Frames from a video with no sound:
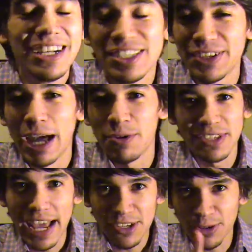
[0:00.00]
So that was
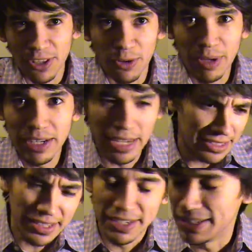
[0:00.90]
that short little bit. I just
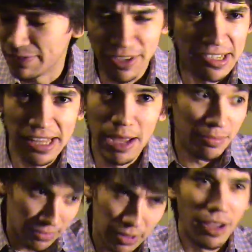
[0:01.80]
did the D-Fizzy clap.